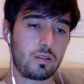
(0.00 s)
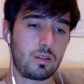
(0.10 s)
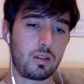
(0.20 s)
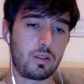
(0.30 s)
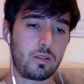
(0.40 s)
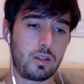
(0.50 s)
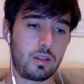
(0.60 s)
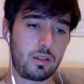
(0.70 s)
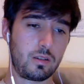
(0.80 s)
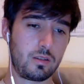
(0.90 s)
Oh
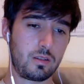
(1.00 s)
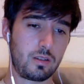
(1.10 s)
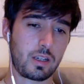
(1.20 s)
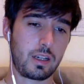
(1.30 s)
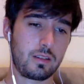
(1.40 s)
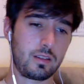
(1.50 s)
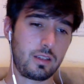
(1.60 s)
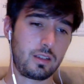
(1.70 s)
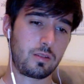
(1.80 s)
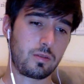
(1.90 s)
no. Okay, that
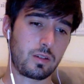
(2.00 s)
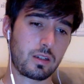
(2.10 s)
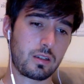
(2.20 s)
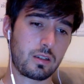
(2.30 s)
didn't work.